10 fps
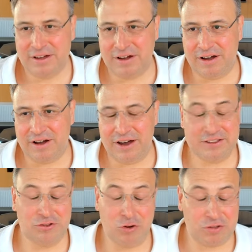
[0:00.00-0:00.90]
I
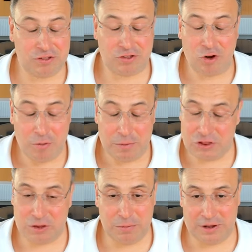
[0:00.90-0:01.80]
didn't know so much
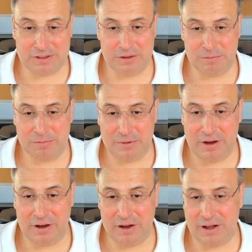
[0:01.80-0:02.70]
about him
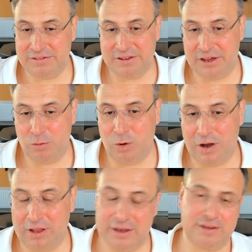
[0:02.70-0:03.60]
until
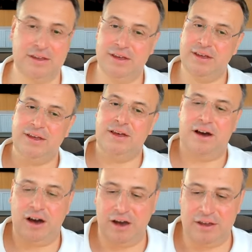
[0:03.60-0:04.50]
like
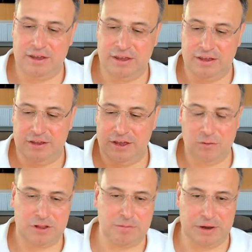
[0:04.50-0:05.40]
uh, he was my